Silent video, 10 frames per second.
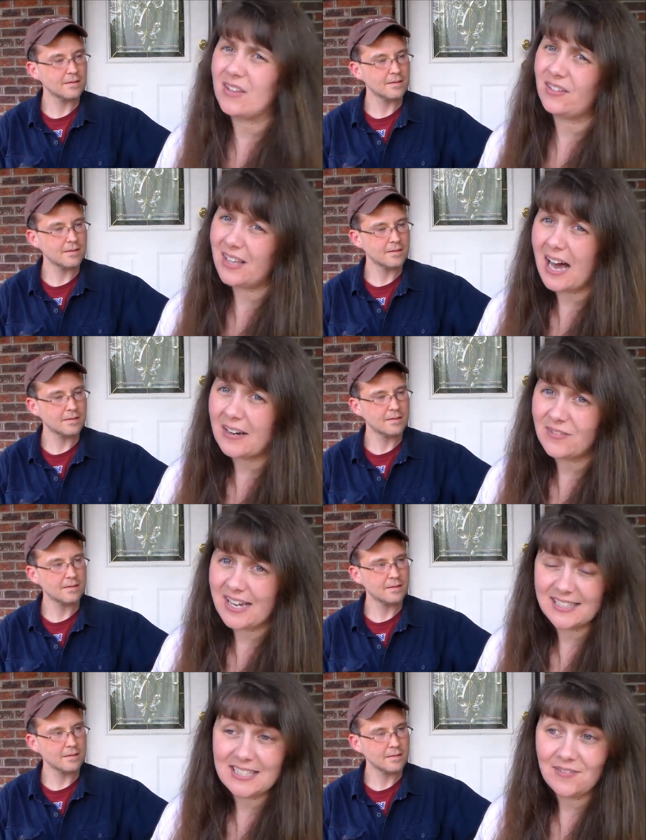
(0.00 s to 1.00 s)
Speaker 1: with a lot of
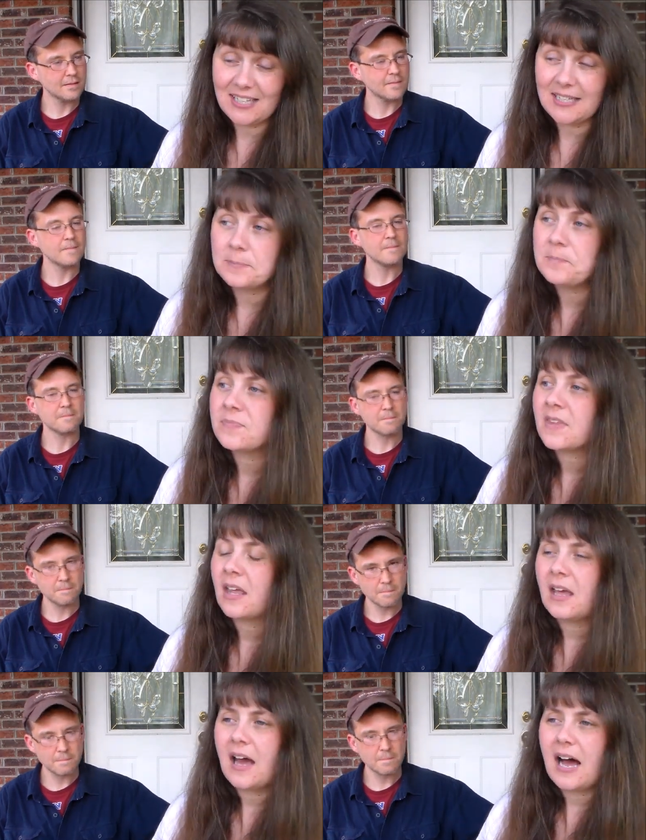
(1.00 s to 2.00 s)
negativity,
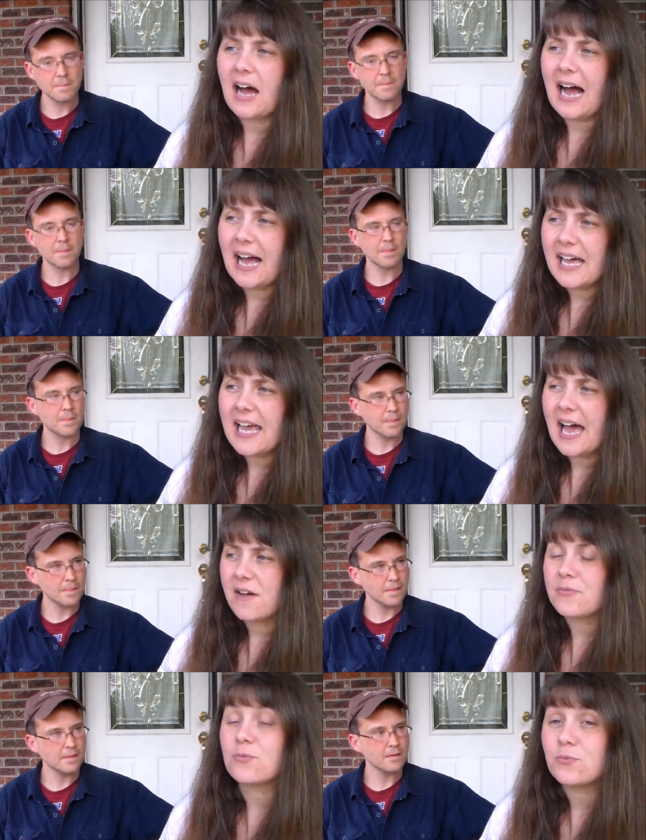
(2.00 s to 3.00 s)
I
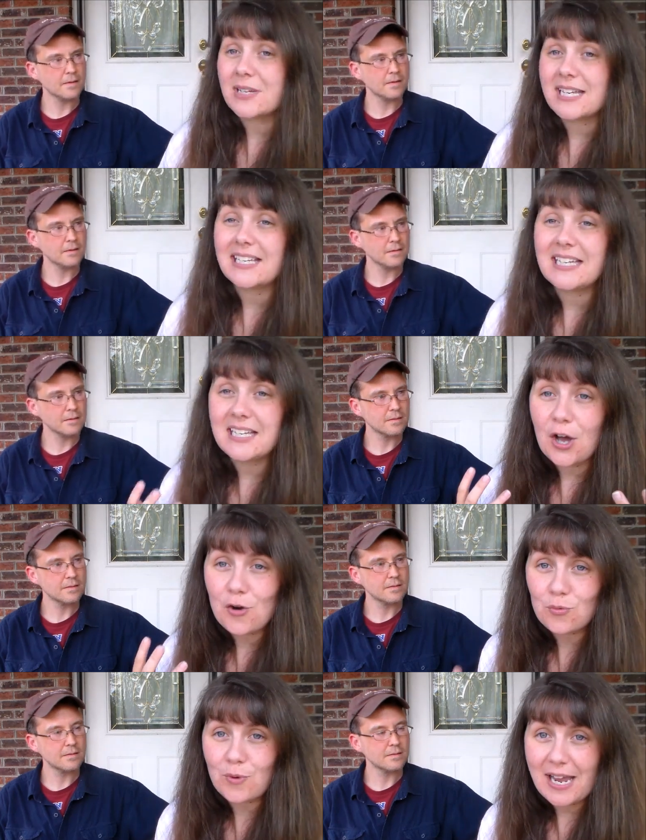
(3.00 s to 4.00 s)
have really
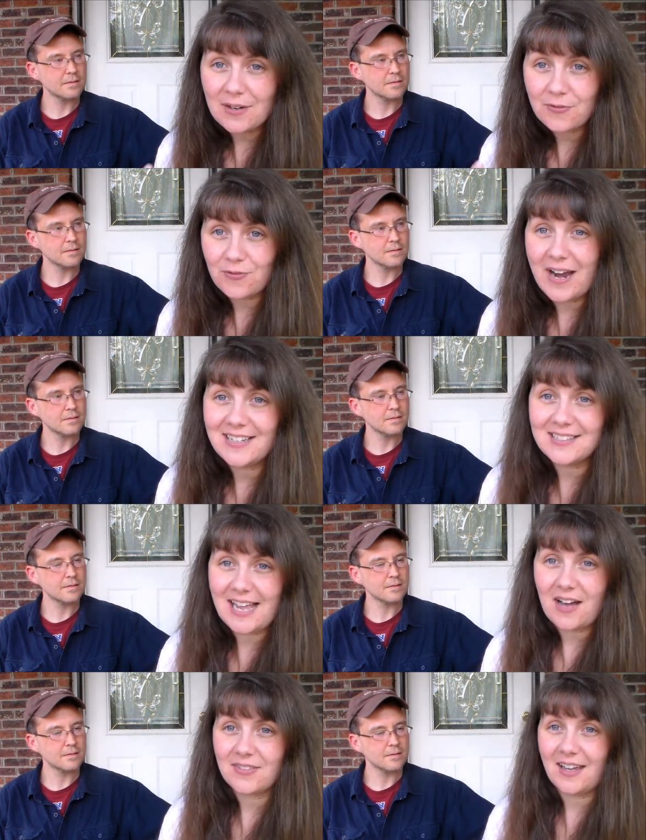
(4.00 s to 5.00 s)
great friends
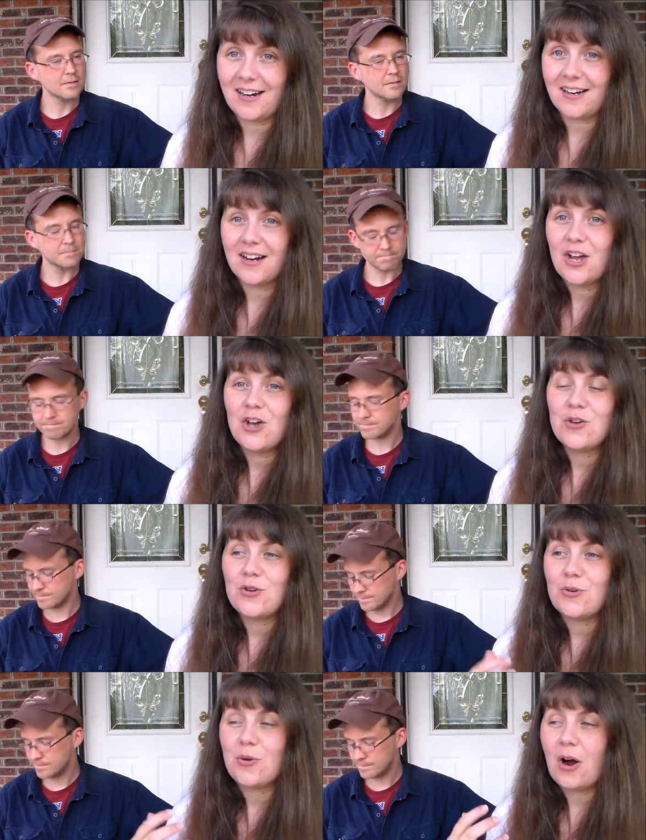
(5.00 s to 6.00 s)
out there
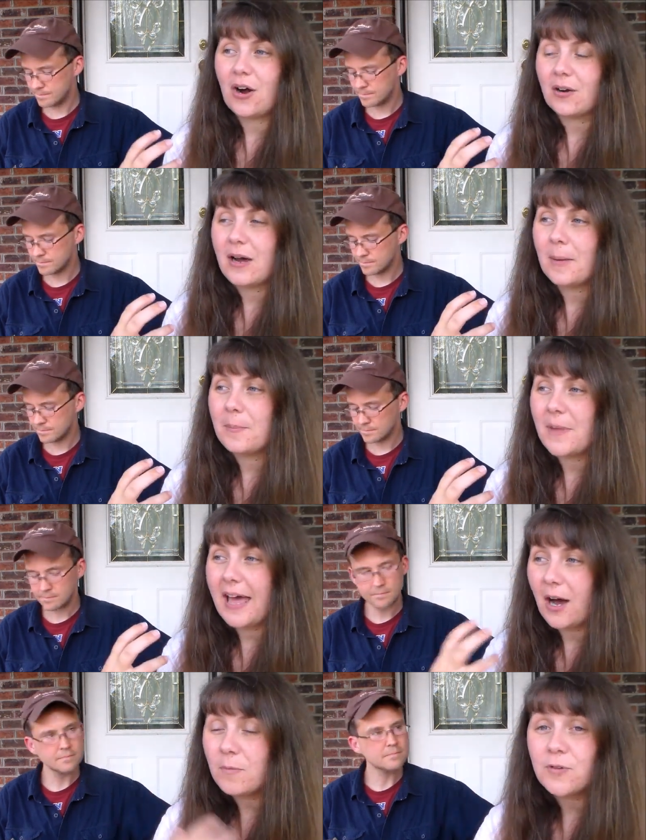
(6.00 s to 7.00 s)
who are
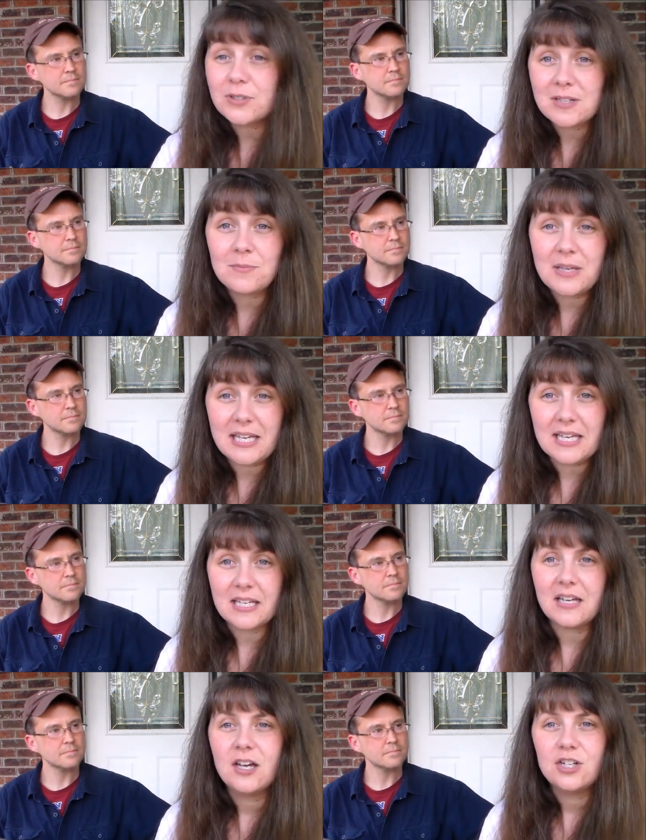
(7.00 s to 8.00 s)
helpful to
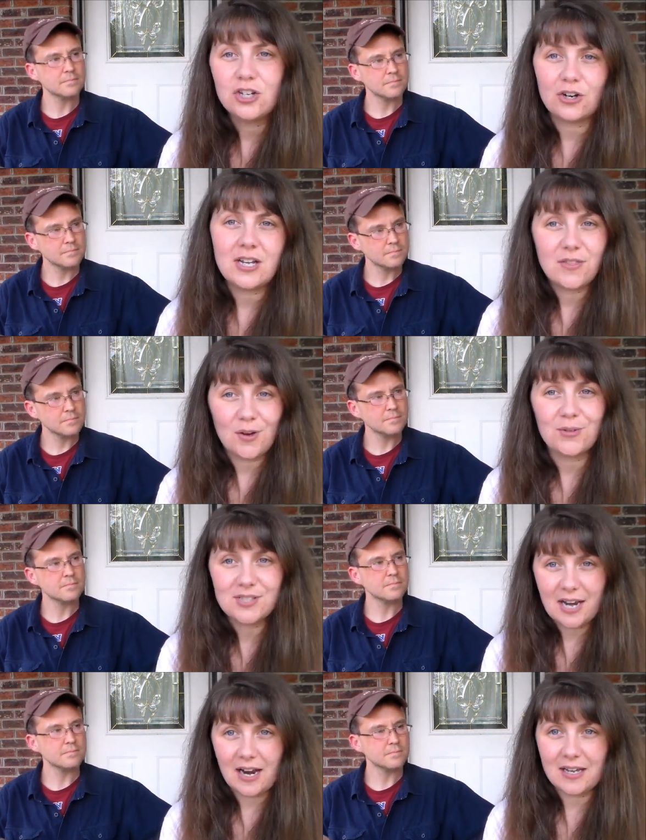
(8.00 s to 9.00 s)
me during
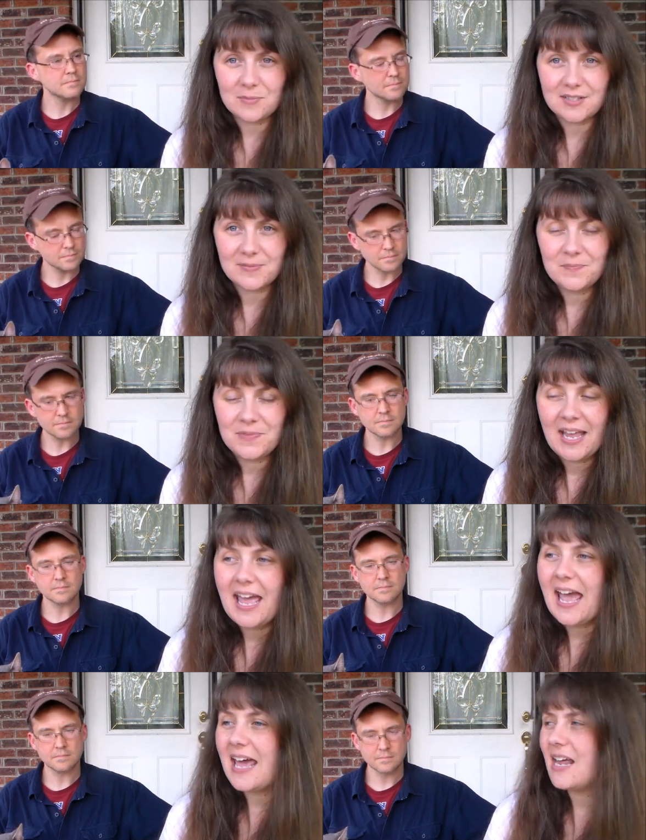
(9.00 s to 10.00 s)
those times.
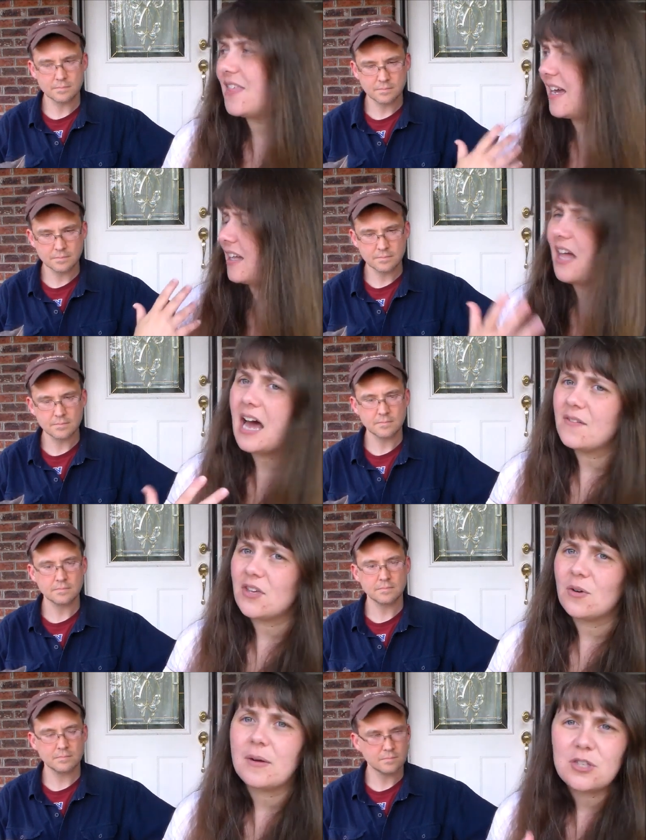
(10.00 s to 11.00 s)
And I think a lot of
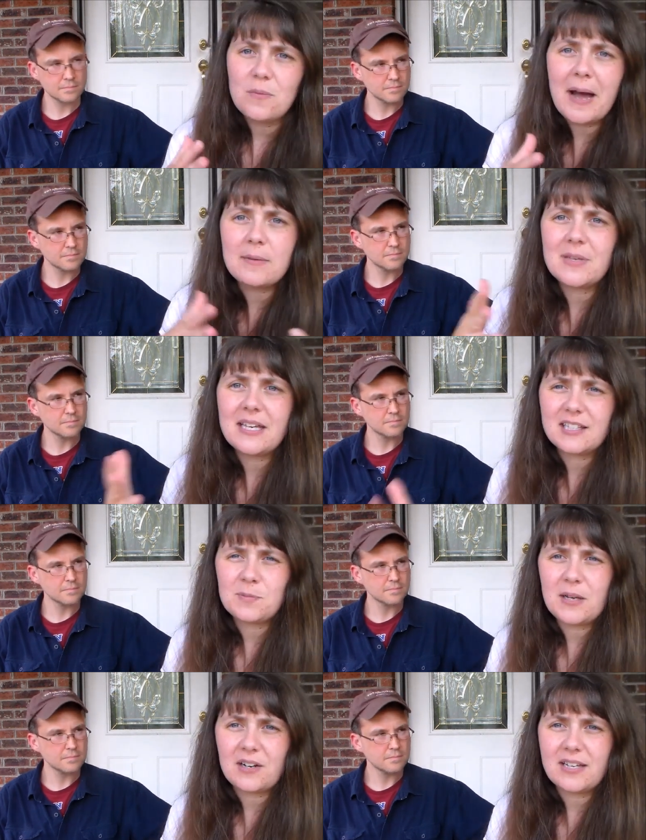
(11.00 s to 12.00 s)
you, you might be
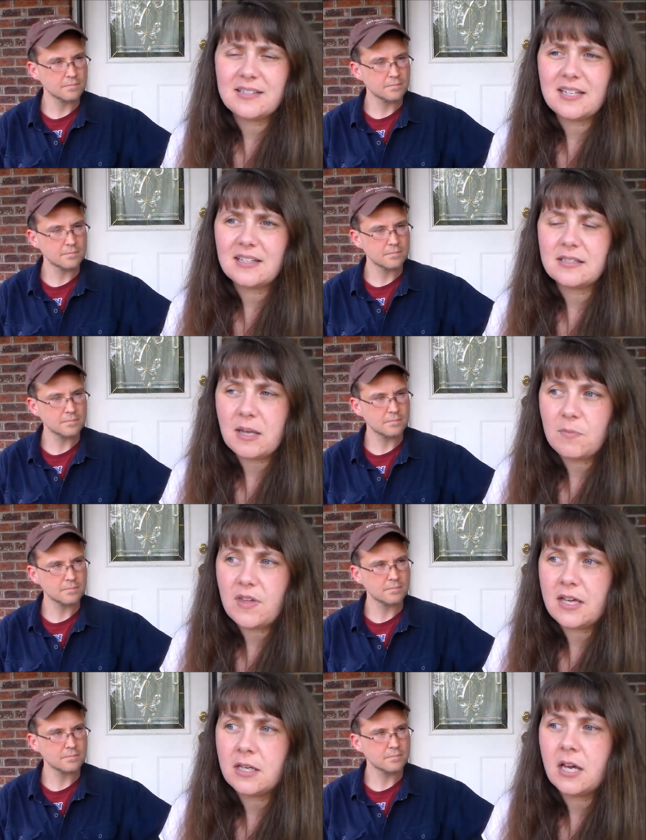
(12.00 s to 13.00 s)
experiencing
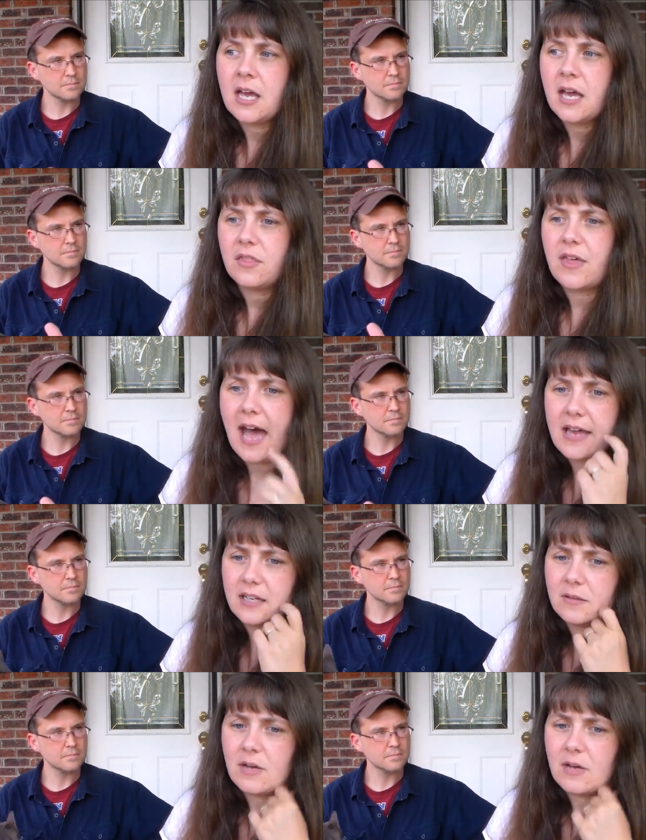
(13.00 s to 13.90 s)
something that